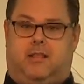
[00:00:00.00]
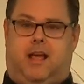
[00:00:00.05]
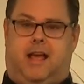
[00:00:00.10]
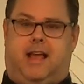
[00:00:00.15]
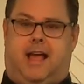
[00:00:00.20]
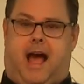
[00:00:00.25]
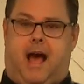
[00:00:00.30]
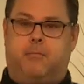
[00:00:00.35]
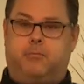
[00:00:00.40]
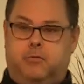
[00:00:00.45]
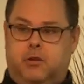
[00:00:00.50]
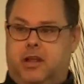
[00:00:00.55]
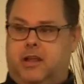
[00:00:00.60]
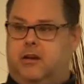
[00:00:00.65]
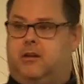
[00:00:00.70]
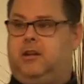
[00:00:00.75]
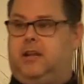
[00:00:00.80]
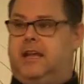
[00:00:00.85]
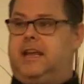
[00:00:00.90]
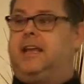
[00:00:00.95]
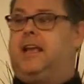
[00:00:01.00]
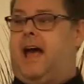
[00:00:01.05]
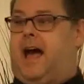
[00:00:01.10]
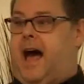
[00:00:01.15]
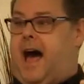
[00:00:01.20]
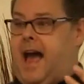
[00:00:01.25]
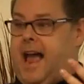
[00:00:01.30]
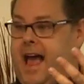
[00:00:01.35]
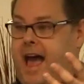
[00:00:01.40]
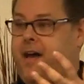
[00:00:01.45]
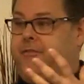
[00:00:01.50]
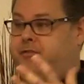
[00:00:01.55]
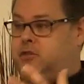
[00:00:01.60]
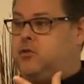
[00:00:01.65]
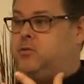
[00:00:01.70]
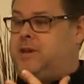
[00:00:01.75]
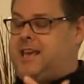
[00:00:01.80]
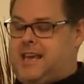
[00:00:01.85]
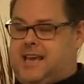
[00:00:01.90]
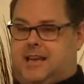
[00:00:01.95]
Like, I'm literally, I have
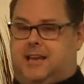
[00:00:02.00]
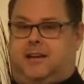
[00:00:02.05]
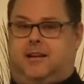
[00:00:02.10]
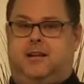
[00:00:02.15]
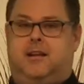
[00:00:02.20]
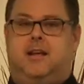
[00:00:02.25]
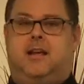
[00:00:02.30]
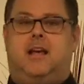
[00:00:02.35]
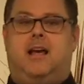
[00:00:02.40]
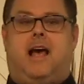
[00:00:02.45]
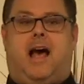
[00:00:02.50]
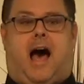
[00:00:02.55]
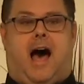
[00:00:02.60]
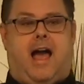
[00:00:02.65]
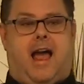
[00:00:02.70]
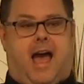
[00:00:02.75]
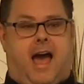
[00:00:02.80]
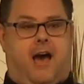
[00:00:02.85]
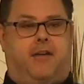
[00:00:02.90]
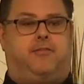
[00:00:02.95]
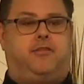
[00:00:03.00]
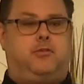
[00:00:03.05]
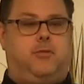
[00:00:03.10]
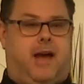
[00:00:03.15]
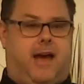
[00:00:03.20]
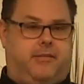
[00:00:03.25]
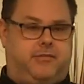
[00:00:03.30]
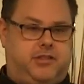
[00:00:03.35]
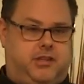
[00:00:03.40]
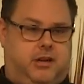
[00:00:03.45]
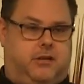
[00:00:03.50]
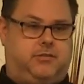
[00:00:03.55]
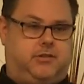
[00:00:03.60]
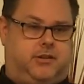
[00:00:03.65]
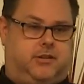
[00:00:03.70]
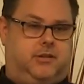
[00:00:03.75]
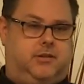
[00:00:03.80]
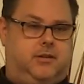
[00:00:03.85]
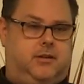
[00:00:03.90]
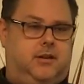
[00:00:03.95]
to eat, I have to have
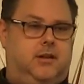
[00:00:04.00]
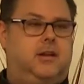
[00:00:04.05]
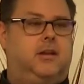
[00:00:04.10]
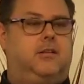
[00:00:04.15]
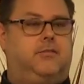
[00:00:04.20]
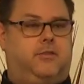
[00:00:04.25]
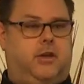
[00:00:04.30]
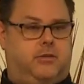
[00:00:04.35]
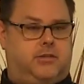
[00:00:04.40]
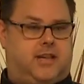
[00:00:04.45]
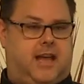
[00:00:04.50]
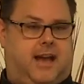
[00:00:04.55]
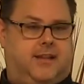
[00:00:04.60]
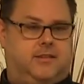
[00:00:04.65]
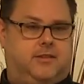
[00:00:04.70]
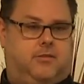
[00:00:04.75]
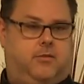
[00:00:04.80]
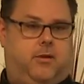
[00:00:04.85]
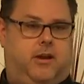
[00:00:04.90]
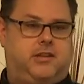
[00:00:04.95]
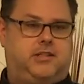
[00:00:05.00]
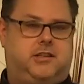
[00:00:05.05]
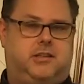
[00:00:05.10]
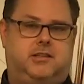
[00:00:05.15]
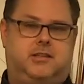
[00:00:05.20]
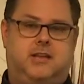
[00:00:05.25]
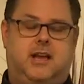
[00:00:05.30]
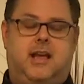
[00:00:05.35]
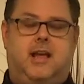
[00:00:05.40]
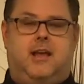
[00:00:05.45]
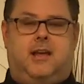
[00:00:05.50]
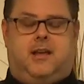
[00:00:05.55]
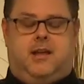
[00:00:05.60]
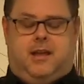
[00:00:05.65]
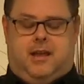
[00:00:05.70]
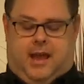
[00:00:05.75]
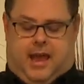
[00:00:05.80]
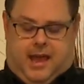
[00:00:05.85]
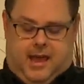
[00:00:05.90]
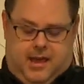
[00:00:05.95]
shelter, those kinds of questions.
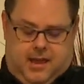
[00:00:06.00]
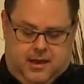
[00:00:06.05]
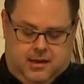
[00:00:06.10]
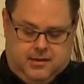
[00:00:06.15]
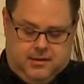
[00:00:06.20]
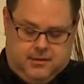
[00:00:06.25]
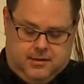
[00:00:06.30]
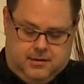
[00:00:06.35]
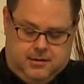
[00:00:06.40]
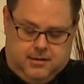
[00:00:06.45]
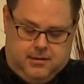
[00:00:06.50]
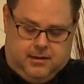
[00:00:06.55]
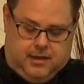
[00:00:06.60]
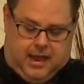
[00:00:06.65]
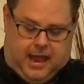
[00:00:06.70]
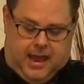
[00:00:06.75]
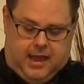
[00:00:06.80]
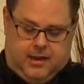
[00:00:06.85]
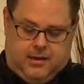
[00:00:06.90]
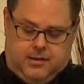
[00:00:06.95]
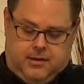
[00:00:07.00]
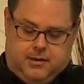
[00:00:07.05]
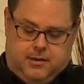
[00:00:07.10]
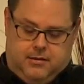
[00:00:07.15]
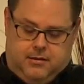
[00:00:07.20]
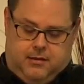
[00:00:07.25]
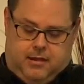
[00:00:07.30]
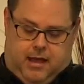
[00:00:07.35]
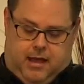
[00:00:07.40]
And, and